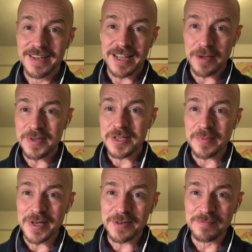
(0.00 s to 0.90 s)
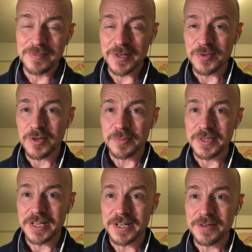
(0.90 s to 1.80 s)
Déjame saber en los
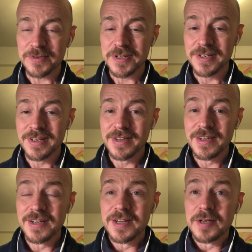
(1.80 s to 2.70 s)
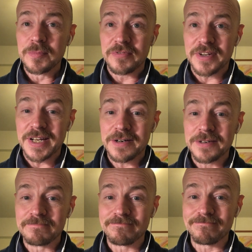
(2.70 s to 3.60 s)
comentarios. But for now,